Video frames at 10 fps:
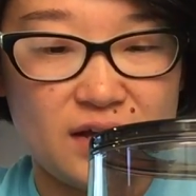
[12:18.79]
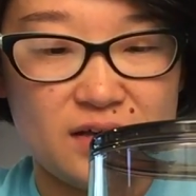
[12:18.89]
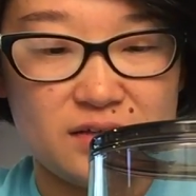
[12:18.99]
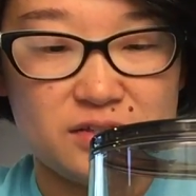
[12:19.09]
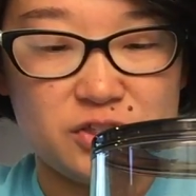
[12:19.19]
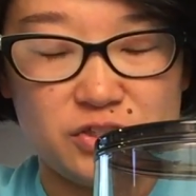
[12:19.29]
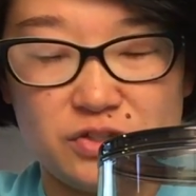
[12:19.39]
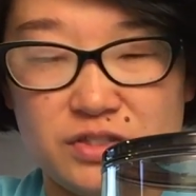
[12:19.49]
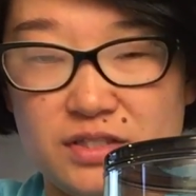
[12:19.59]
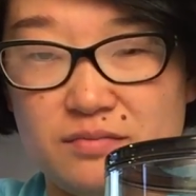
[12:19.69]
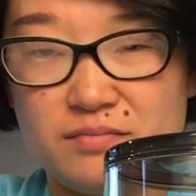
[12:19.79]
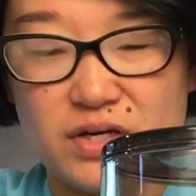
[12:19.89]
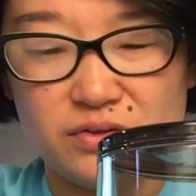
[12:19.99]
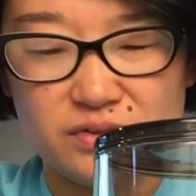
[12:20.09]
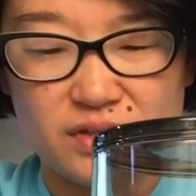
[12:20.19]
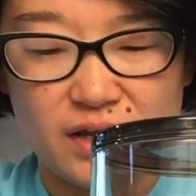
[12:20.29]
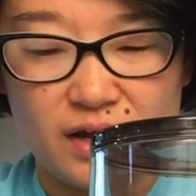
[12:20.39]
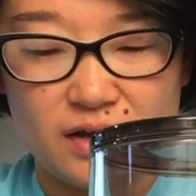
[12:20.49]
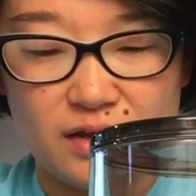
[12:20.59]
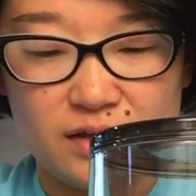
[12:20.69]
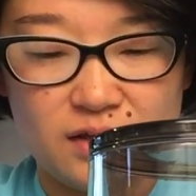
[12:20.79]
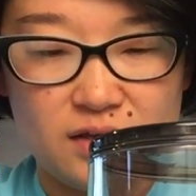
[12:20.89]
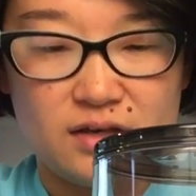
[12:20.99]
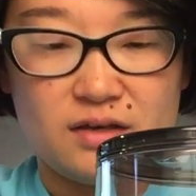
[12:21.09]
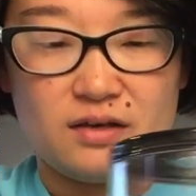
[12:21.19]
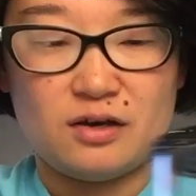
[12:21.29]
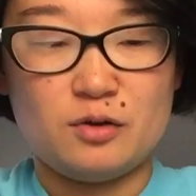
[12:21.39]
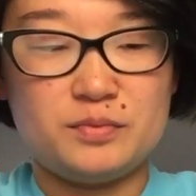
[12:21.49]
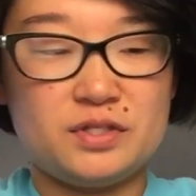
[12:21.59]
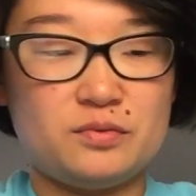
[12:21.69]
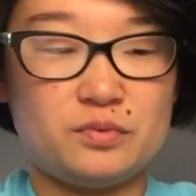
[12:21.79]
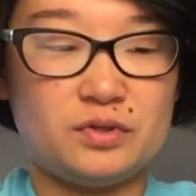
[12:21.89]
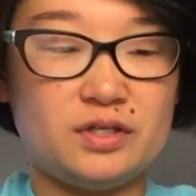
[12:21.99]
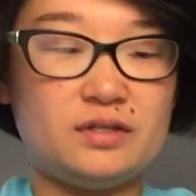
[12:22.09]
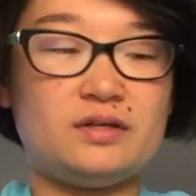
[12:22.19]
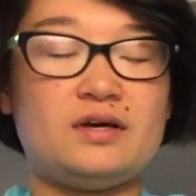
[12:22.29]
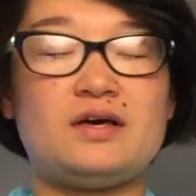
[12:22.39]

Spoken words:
The sugar didn't melt like I hoped it would.